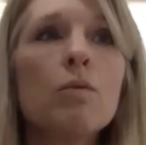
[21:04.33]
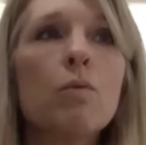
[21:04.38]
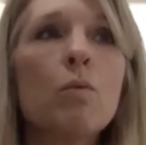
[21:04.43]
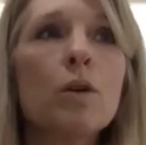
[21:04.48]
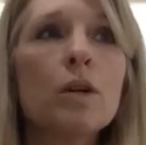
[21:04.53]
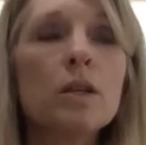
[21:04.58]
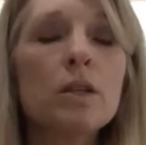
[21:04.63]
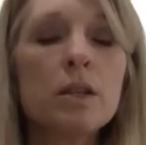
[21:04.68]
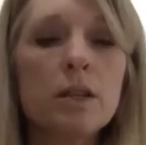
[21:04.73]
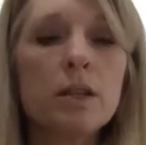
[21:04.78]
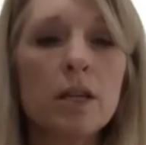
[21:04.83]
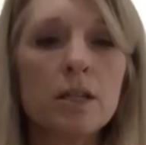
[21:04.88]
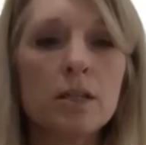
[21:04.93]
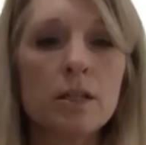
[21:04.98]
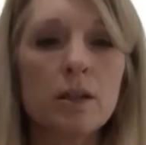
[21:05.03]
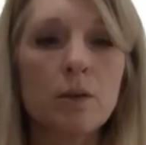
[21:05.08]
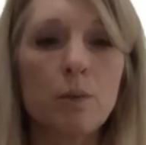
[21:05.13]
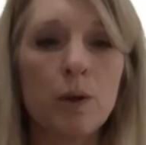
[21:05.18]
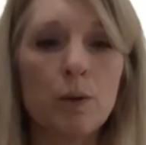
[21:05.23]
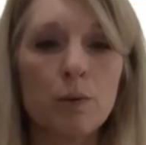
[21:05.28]
of the things
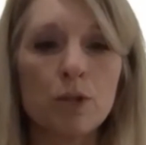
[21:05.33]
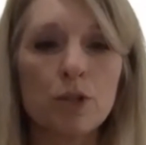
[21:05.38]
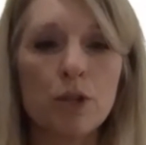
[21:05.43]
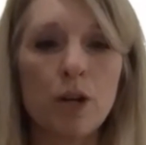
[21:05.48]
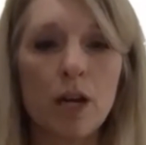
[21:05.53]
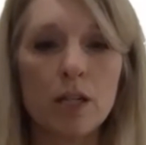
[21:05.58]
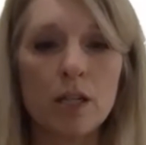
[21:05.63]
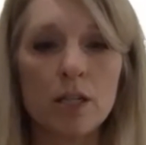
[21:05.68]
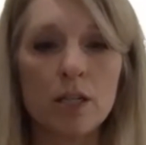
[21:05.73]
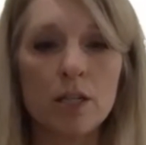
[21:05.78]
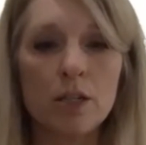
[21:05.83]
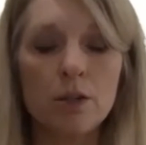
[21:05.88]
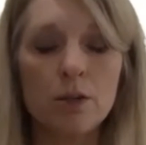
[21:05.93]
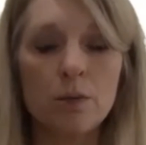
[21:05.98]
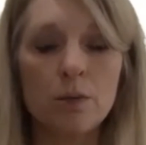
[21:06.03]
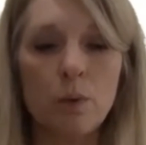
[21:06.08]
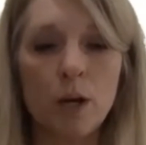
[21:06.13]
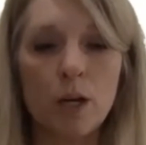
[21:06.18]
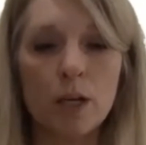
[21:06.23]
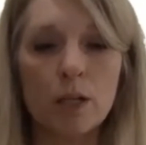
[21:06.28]
that we were trying to do
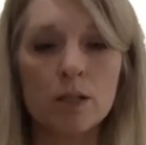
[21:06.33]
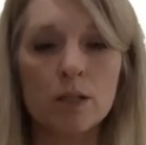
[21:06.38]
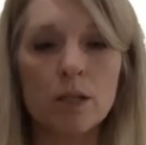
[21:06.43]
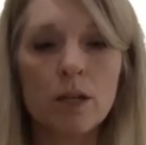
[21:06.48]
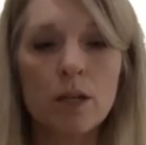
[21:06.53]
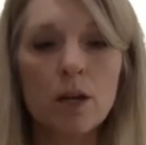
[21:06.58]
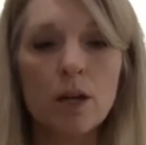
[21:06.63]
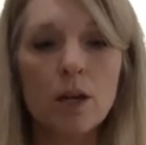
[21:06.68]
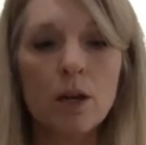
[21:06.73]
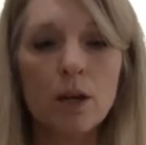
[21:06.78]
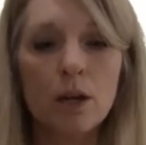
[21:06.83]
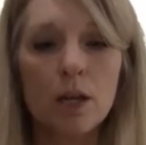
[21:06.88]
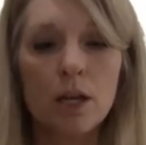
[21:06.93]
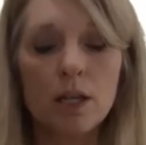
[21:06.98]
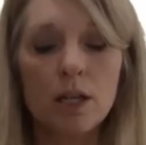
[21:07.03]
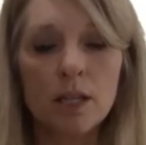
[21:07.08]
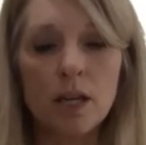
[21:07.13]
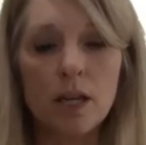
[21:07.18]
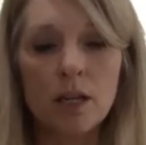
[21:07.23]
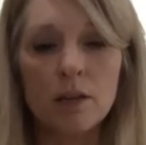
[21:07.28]
was, he
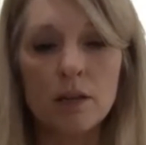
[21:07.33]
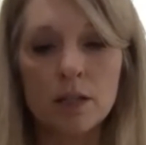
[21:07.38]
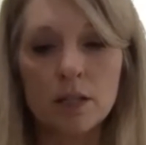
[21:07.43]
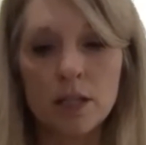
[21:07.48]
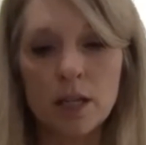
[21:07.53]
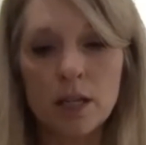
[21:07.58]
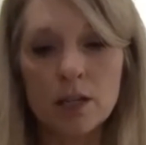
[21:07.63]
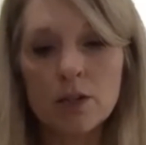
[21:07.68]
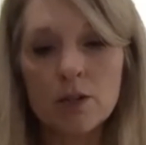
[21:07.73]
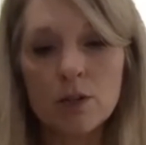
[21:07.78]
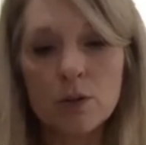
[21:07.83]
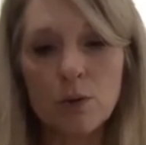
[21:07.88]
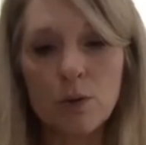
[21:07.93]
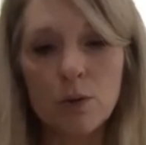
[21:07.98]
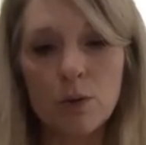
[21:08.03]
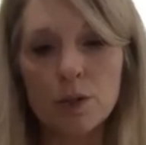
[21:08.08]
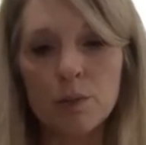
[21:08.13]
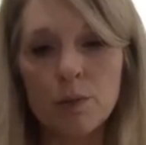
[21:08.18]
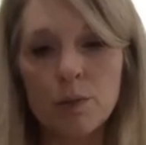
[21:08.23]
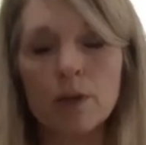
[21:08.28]
said the standard
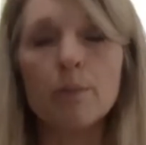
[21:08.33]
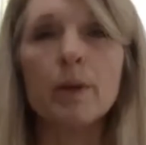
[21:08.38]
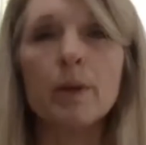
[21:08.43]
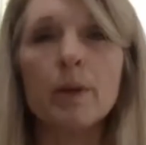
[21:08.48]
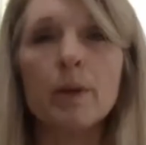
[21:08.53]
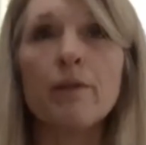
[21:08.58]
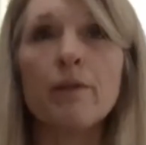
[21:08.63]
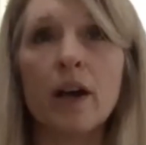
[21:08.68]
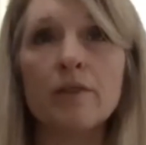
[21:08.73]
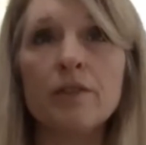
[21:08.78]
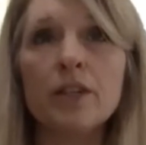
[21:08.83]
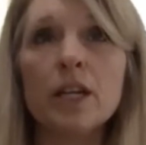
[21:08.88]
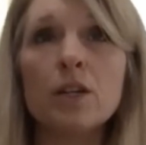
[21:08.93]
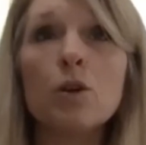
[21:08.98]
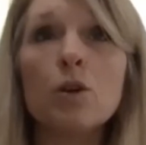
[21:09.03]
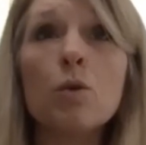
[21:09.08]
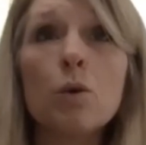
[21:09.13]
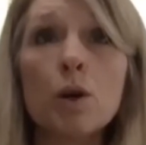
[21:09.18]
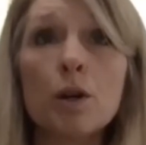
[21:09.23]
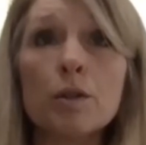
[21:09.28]
course would have been a 5-day
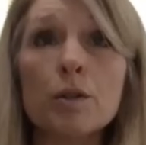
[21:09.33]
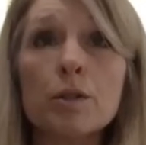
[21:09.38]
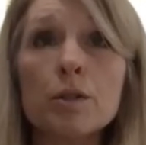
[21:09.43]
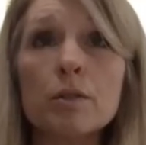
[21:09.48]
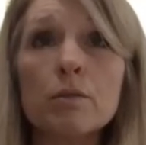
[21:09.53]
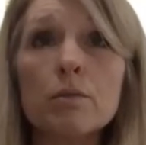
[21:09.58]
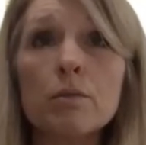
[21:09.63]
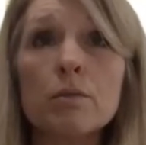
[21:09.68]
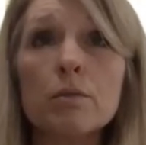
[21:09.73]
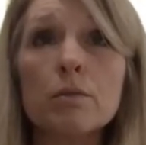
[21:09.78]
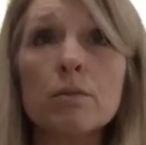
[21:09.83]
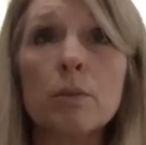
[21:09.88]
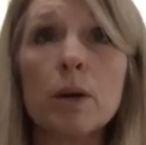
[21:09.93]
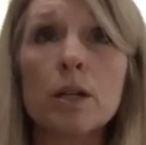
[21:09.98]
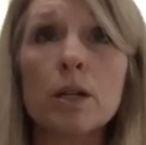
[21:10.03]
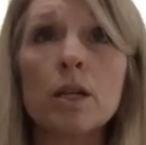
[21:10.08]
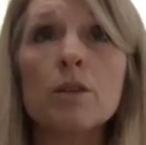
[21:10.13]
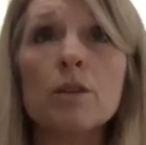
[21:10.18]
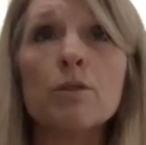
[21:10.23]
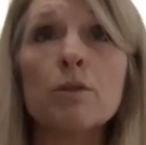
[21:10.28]
course,
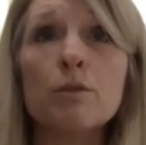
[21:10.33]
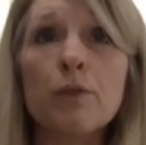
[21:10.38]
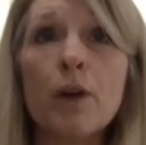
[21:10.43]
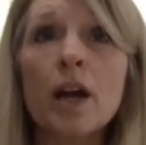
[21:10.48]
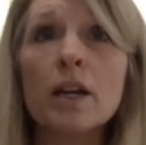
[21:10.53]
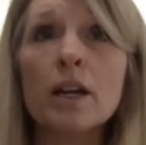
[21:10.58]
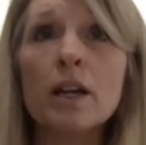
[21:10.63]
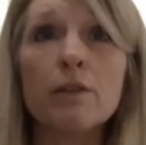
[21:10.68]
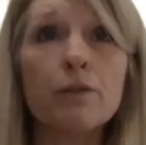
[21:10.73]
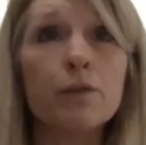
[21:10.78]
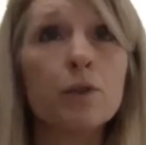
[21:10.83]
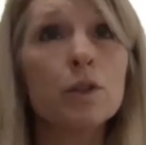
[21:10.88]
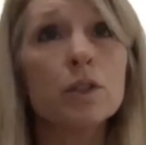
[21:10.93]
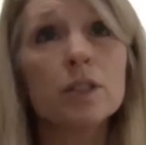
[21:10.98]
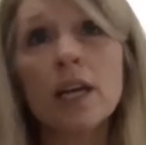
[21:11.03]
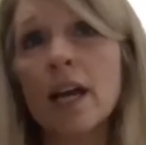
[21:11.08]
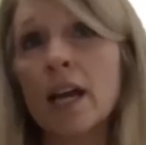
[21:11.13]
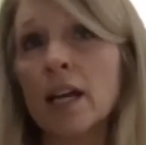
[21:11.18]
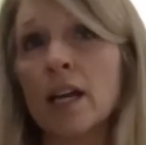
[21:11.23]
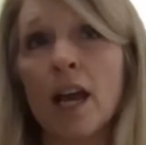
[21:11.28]
Monday through Friday, full
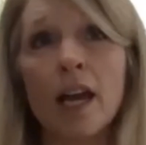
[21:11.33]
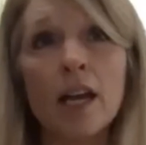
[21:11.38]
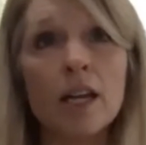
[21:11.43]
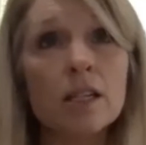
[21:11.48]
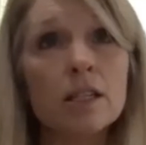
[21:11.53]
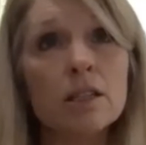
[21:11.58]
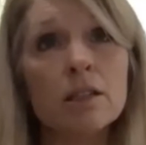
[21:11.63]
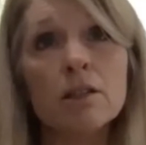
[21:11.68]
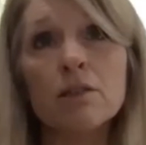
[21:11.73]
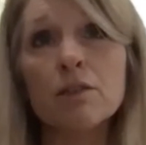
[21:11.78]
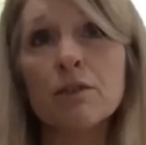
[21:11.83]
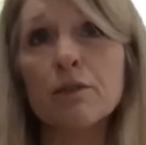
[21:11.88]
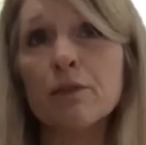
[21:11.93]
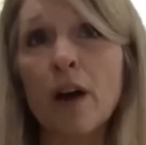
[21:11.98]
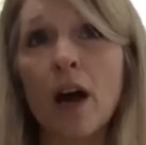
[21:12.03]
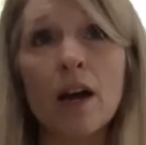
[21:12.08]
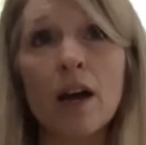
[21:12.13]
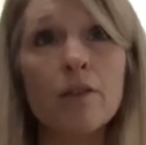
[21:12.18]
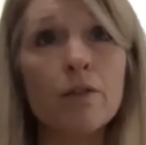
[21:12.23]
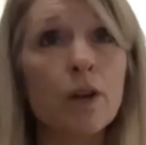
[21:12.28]
day, 8 to
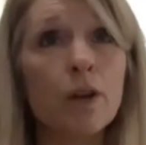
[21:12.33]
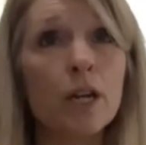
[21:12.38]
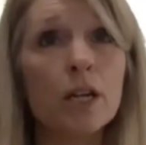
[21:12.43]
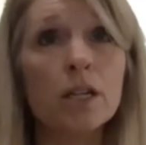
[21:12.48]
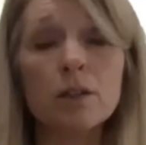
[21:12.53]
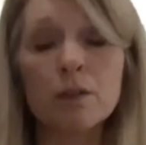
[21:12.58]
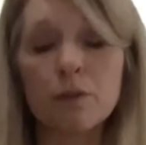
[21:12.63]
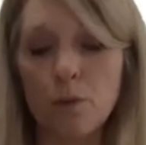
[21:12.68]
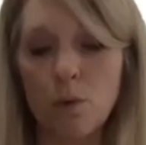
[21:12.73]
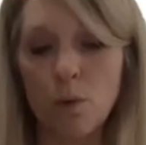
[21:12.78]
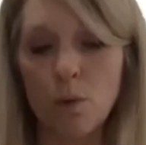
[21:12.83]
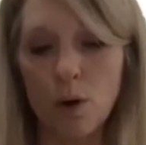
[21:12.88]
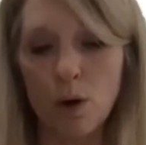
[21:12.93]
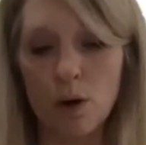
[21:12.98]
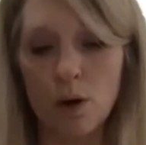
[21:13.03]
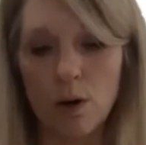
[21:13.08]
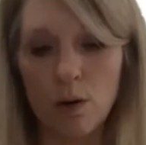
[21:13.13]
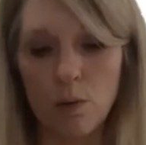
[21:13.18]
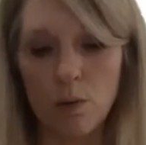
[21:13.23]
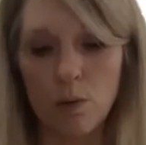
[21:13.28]
5 or 8 to 4
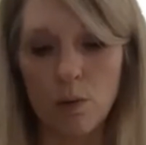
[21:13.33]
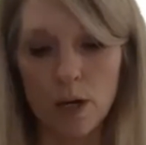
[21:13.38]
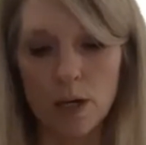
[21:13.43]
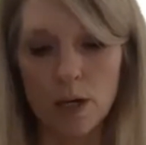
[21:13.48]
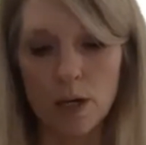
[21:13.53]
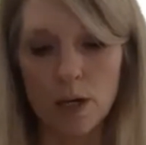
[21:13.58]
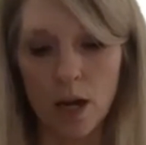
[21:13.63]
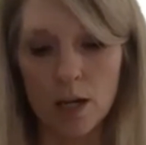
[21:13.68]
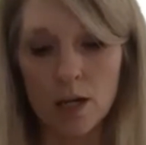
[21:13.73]
or whatnot.